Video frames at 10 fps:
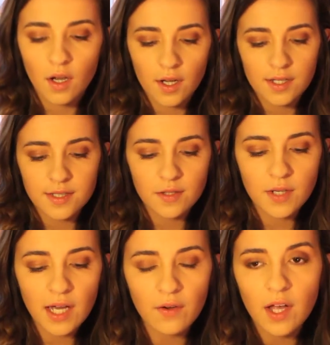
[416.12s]
Alright, so
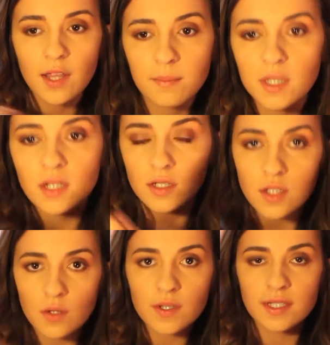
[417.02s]
now all I'm gonna
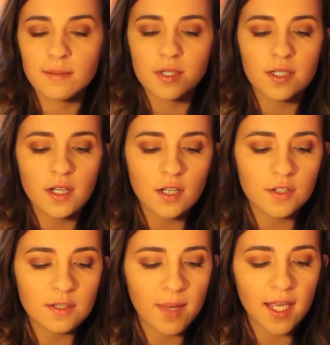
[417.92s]
do is I'm just gonna
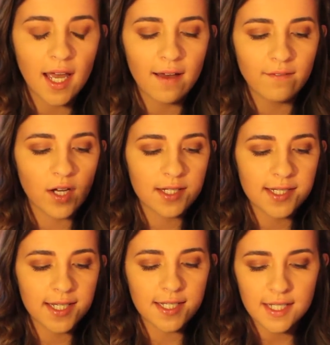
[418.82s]
use my Kat Von
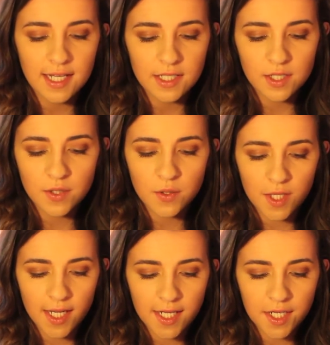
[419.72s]
D tattoo
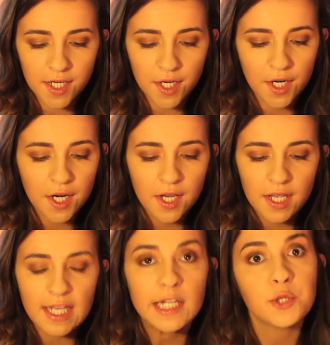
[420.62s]
liner
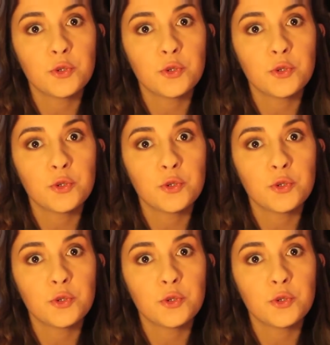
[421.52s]
in